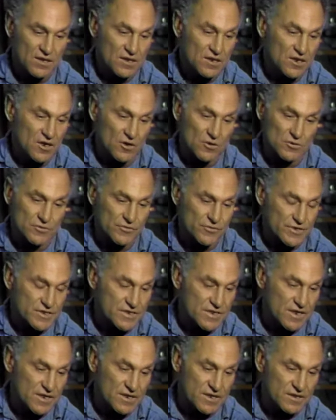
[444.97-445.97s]
Culp for
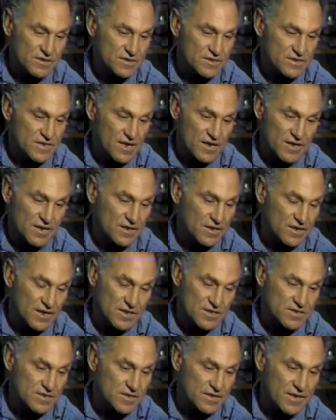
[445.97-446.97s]
sending, selling
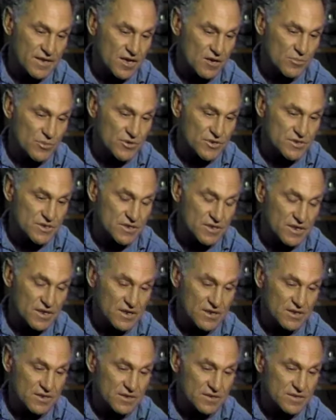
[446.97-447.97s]
guns to the cowboys and the
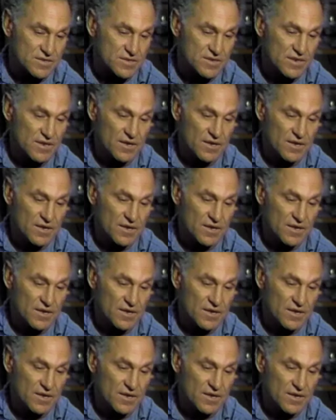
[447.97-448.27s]
Indians?